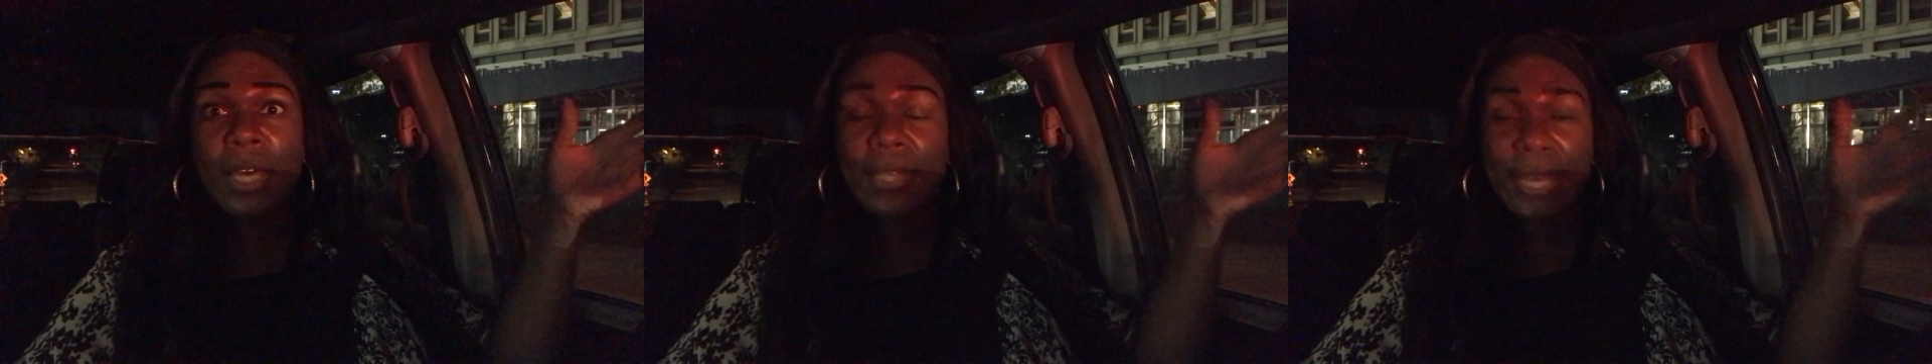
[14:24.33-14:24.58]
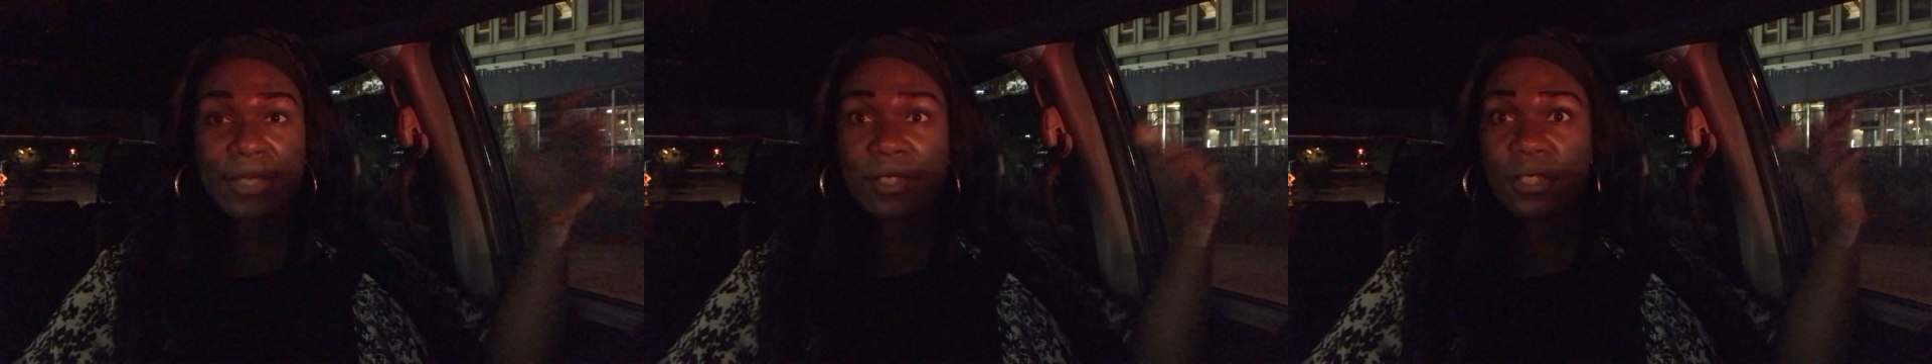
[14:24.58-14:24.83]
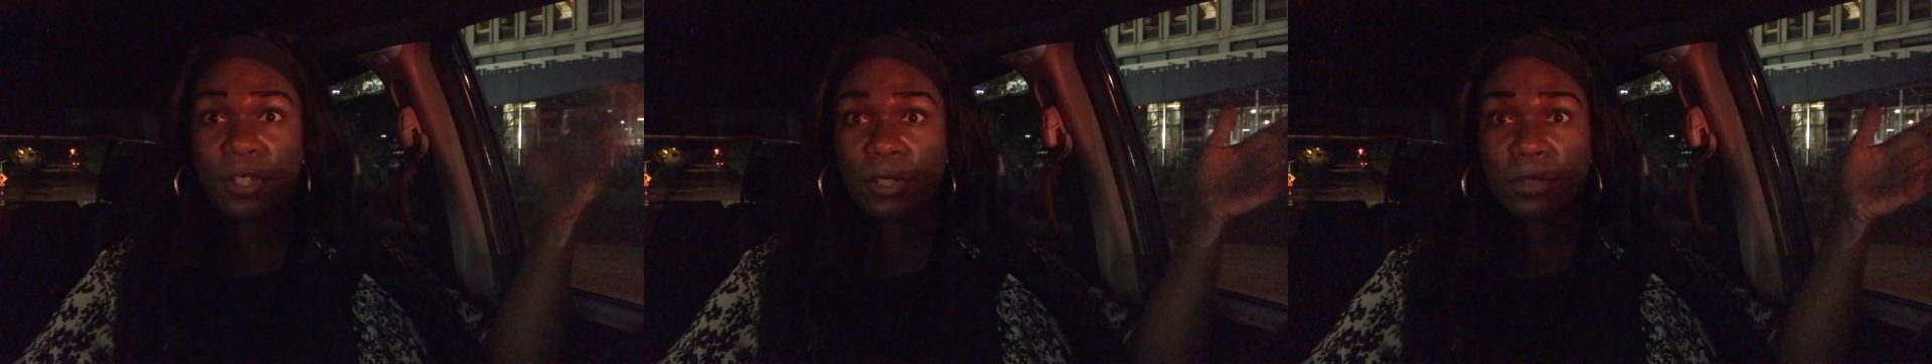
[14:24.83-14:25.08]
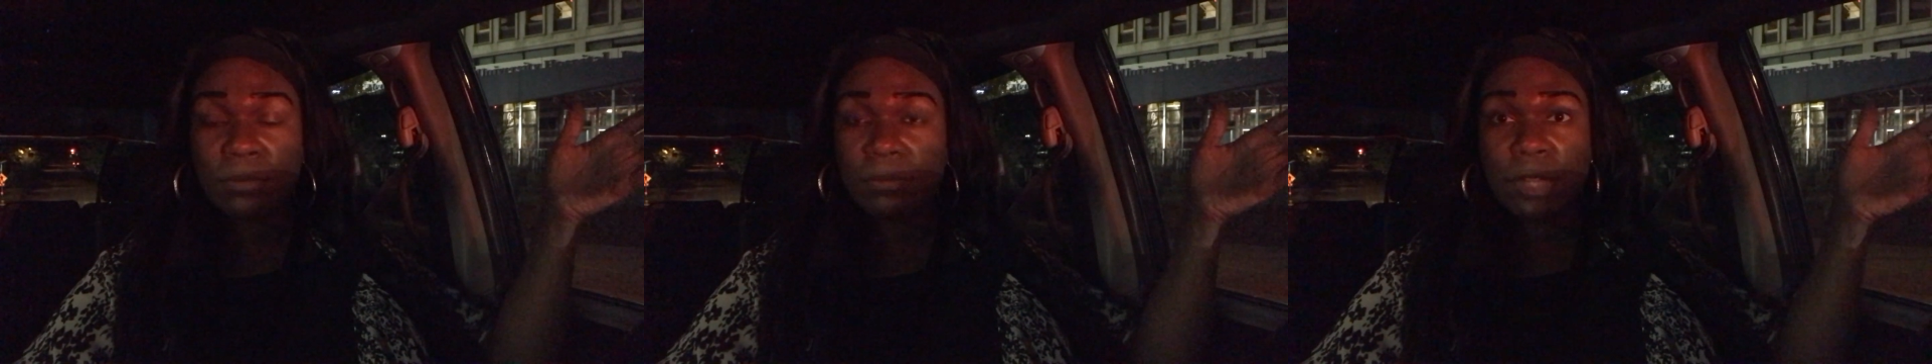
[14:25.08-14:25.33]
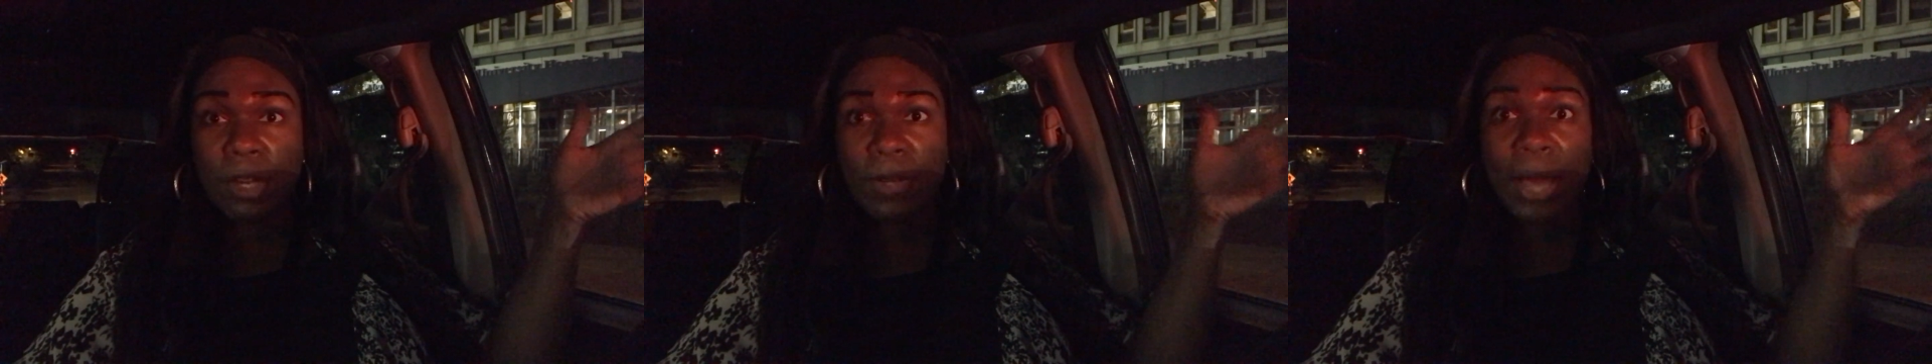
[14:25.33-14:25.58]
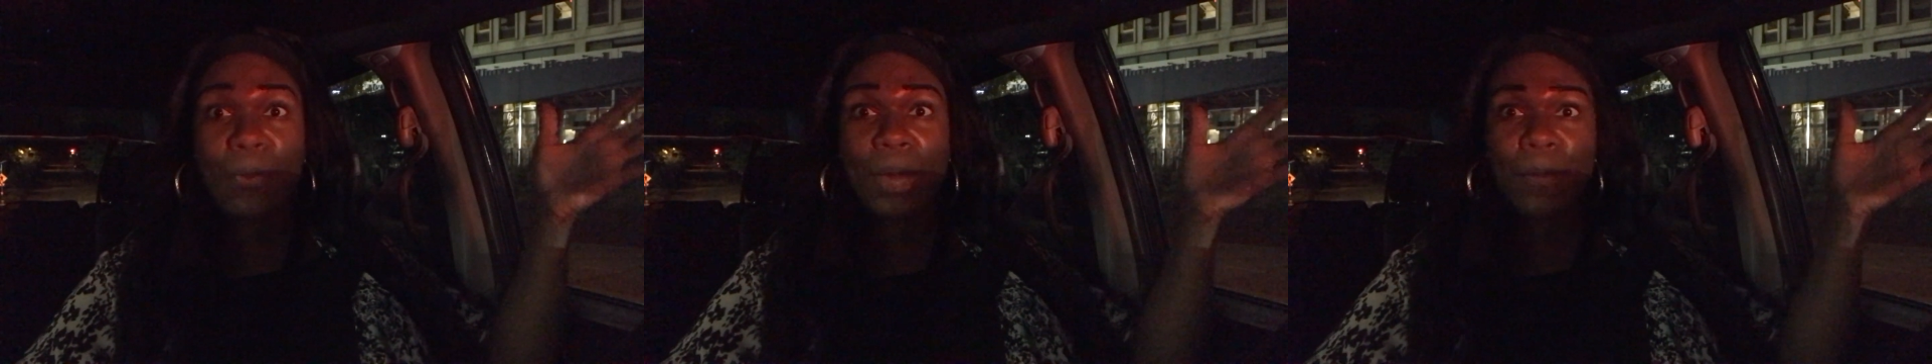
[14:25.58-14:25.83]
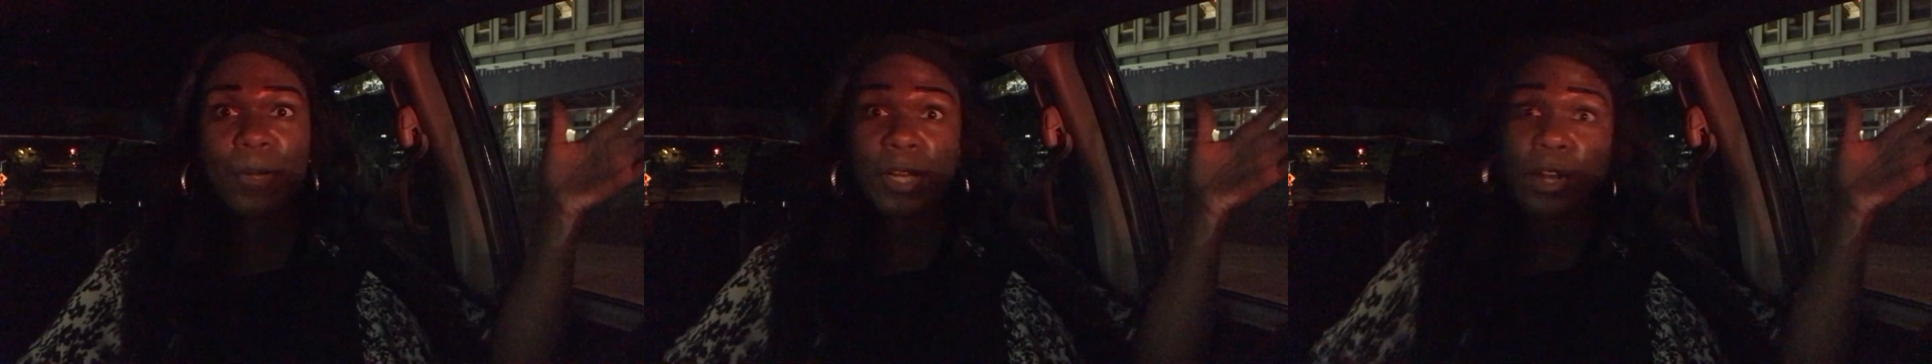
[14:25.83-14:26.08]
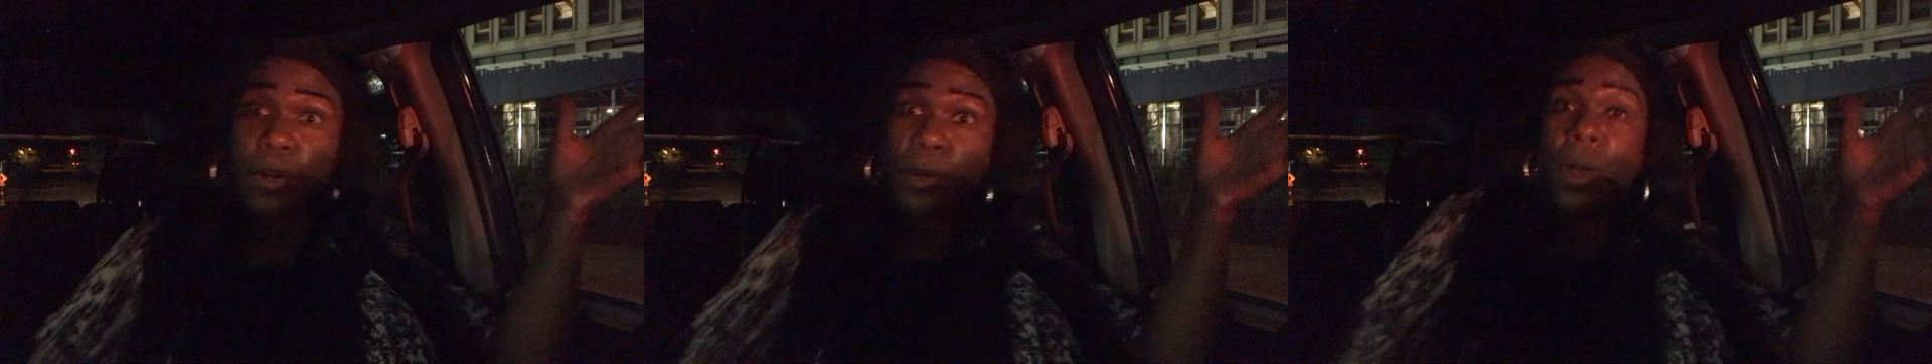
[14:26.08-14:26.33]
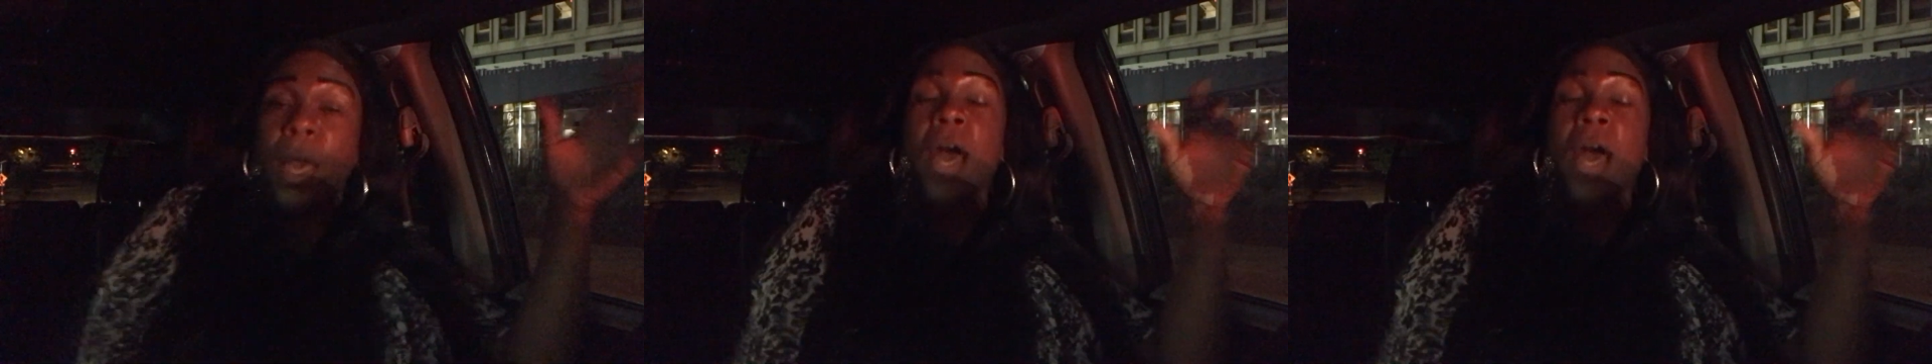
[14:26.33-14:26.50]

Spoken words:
that's still, not where I want to go.